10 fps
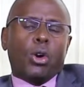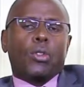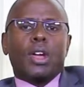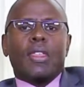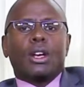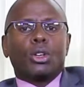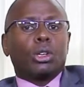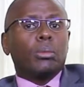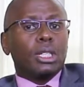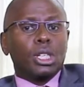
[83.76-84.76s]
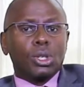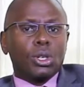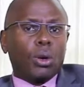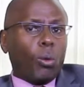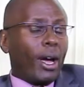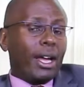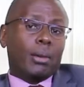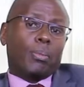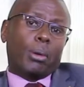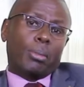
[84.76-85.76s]
The other documentation you require,
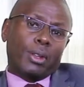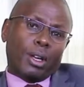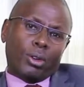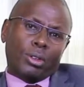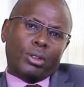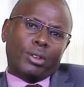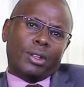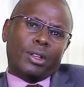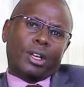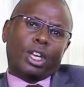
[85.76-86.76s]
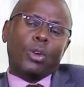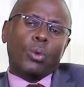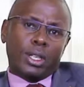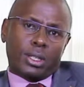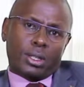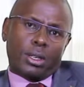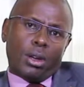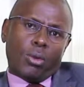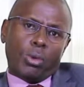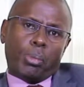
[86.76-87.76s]
and probably the QS
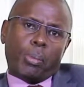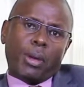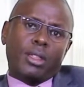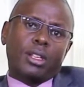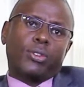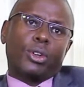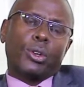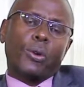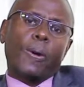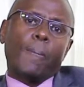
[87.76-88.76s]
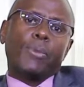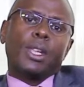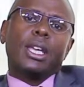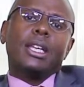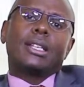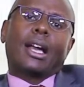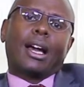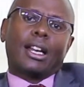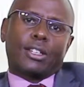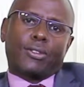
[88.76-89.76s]
will prepare this for you, is a
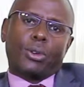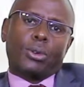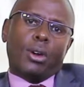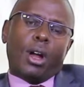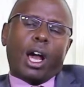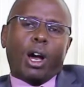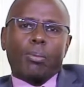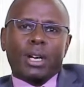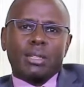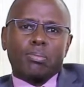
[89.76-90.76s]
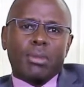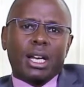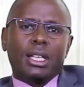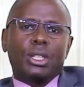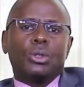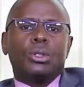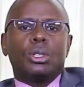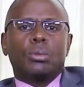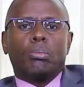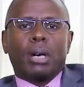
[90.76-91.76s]
cash flow. How much money do you need
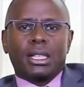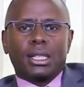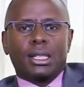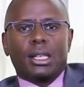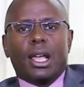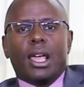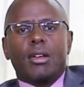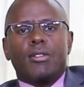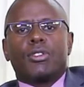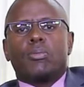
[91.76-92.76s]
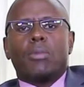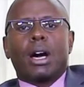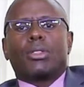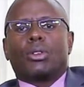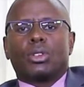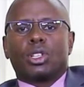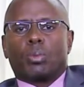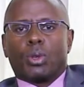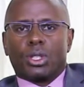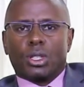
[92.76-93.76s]
to budget every month on this
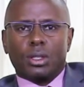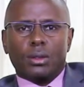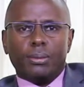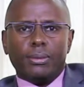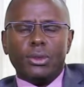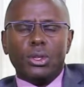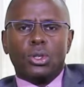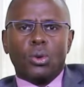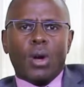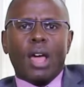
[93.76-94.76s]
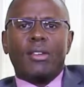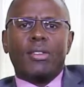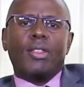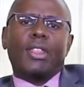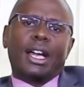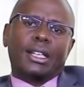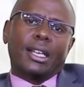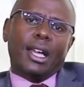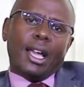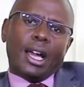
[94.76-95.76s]
project? So other than that,
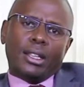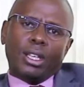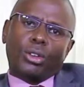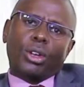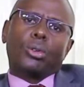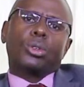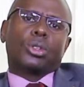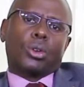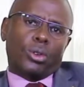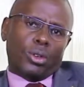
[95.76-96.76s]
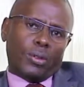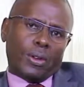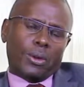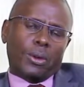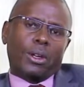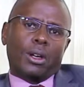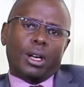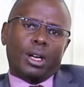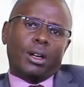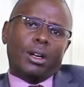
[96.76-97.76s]
I think you're good to go if you're doing
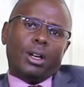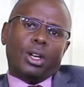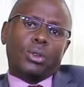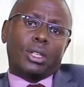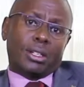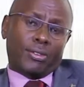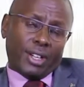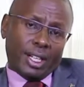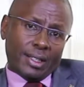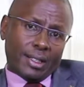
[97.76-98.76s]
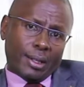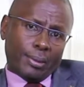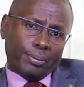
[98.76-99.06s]
your self-financing.